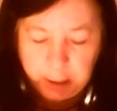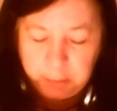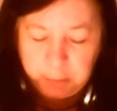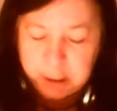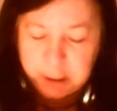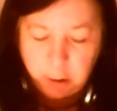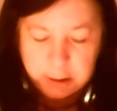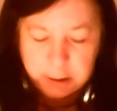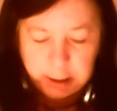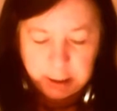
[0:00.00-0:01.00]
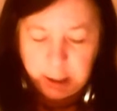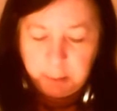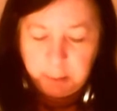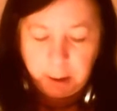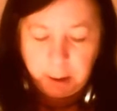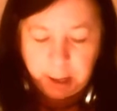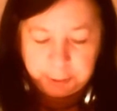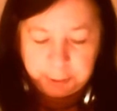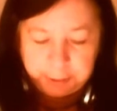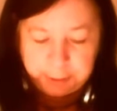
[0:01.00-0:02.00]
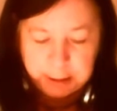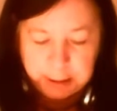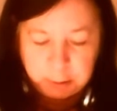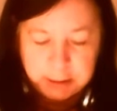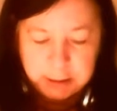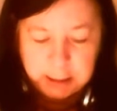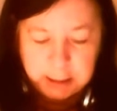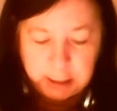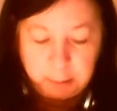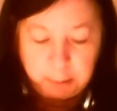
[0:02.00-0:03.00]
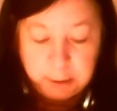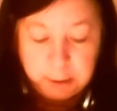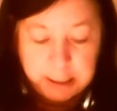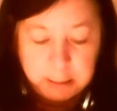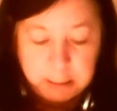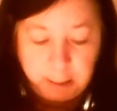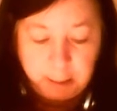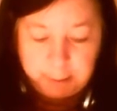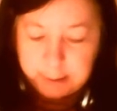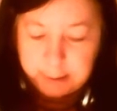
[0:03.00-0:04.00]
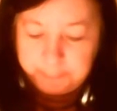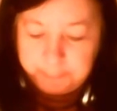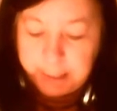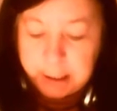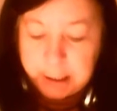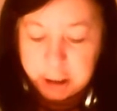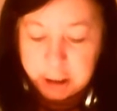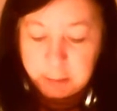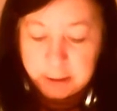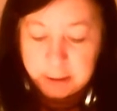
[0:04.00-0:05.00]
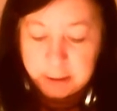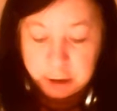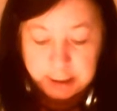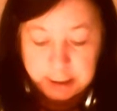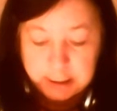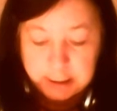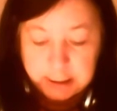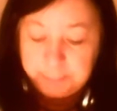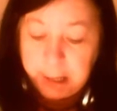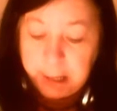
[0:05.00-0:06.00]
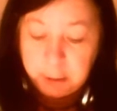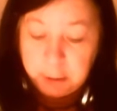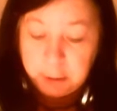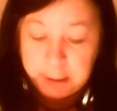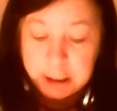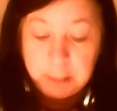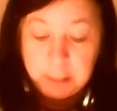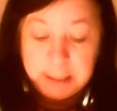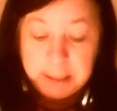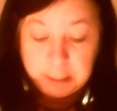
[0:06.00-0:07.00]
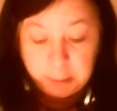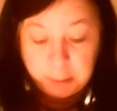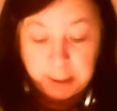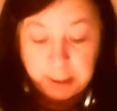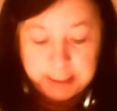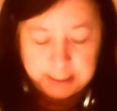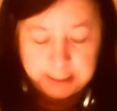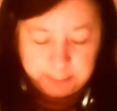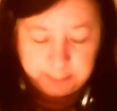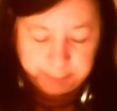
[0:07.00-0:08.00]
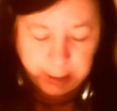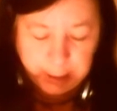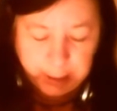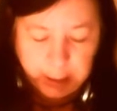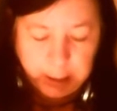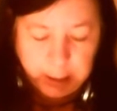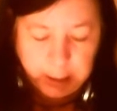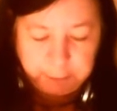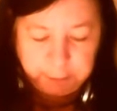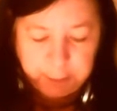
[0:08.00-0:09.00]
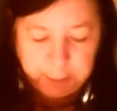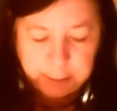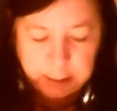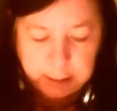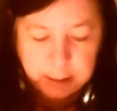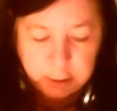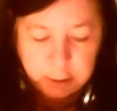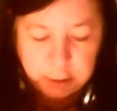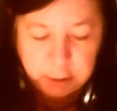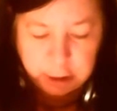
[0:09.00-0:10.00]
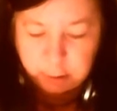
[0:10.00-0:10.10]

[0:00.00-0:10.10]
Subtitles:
We talked, among other things, once again about getting married, and Gilma suggested arranging a meeting with her cousin. But I felt that the solution